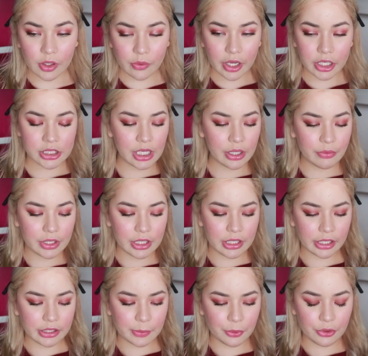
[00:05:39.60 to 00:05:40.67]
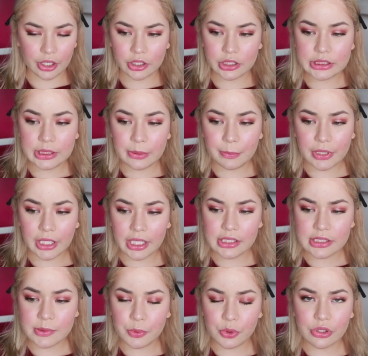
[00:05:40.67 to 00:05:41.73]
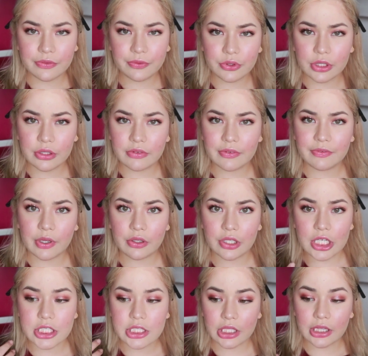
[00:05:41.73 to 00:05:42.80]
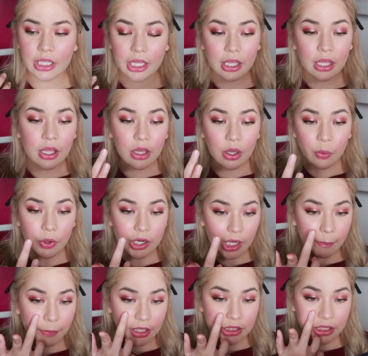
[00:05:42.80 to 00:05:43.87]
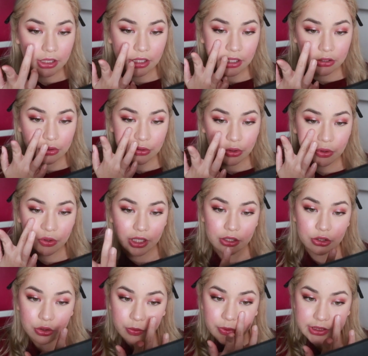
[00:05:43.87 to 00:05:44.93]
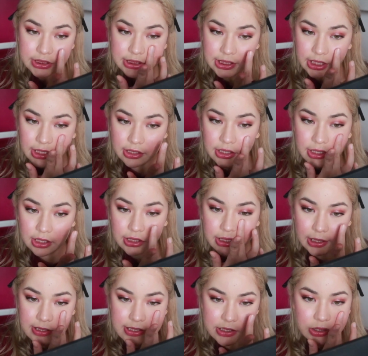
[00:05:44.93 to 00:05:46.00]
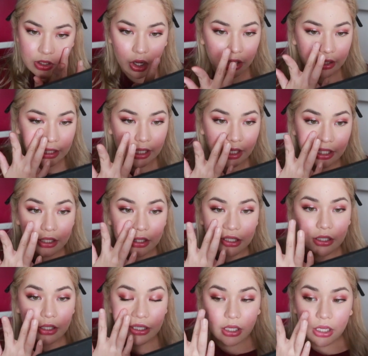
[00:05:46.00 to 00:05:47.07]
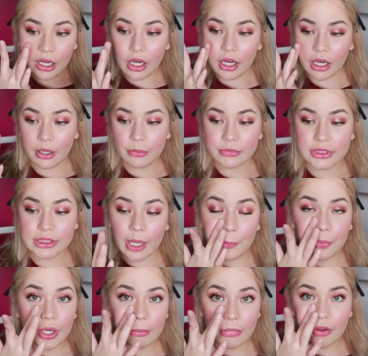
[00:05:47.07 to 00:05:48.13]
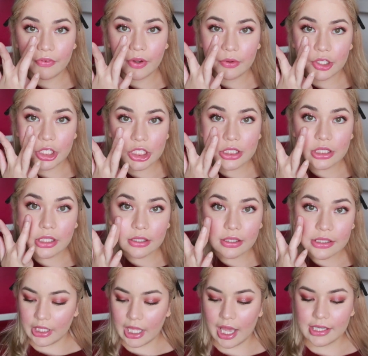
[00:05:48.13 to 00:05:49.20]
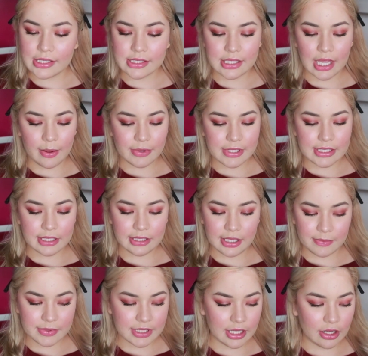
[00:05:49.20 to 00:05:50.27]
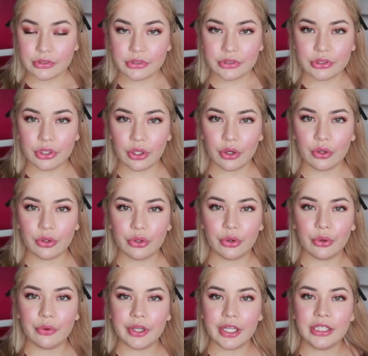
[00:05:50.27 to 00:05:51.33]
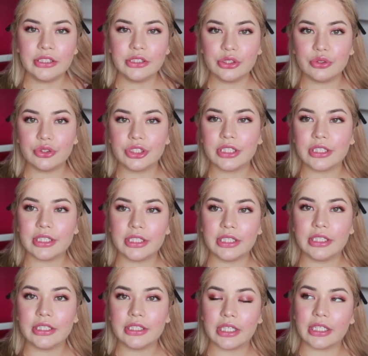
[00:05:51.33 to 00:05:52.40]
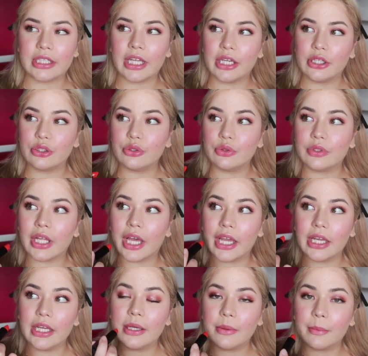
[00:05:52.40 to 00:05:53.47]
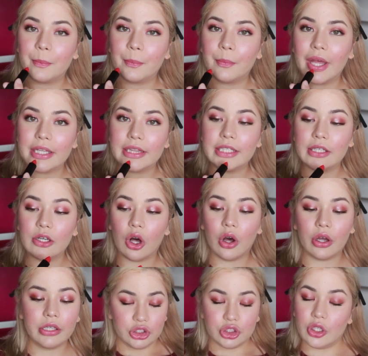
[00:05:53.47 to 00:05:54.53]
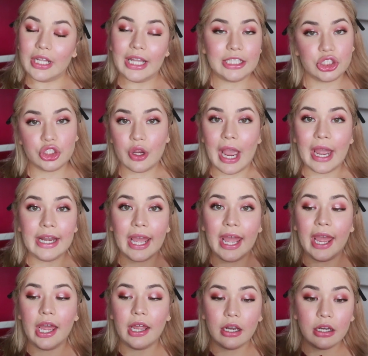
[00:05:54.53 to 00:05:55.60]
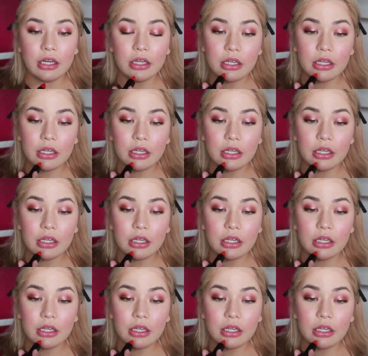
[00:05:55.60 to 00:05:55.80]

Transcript: Oh, actually I really like the product because it blends beautifully with the foundation. Like, when I pat it in to create dewy skin, it does not like separate my foundation. Last step is the lipstick. So Koreans usually they like to like pat it on. So let's try that.